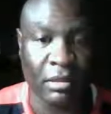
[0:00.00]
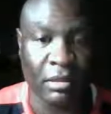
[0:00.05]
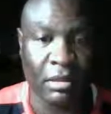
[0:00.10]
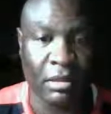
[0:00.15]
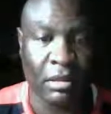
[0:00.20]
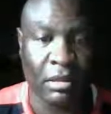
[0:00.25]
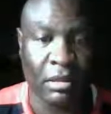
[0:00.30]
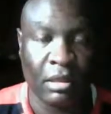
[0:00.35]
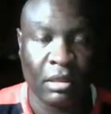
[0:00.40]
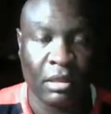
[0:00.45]

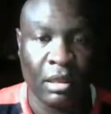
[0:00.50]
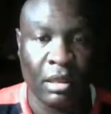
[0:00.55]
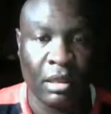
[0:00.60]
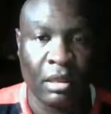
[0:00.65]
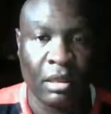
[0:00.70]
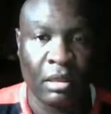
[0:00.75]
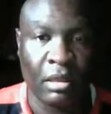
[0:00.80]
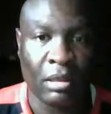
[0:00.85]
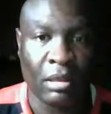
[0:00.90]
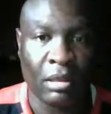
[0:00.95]

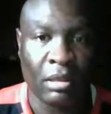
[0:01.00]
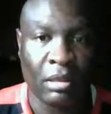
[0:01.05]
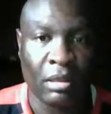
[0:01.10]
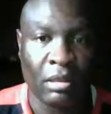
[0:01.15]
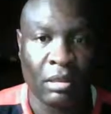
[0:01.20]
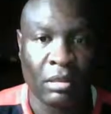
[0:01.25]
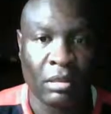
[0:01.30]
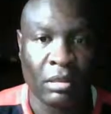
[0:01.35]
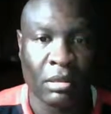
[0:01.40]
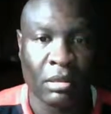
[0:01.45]

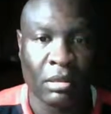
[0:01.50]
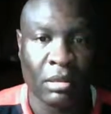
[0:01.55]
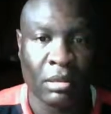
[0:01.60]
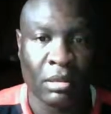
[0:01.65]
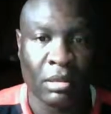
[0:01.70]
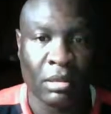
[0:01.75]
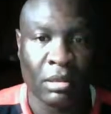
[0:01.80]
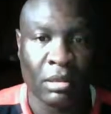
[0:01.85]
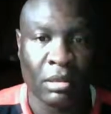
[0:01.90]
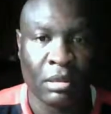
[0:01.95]

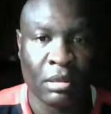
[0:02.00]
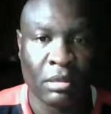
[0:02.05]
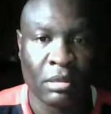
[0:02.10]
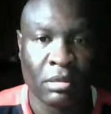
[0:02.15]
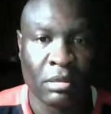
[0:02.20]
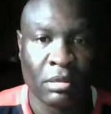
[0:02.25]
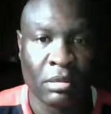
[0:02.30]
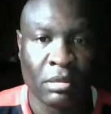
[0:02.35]
[no speech]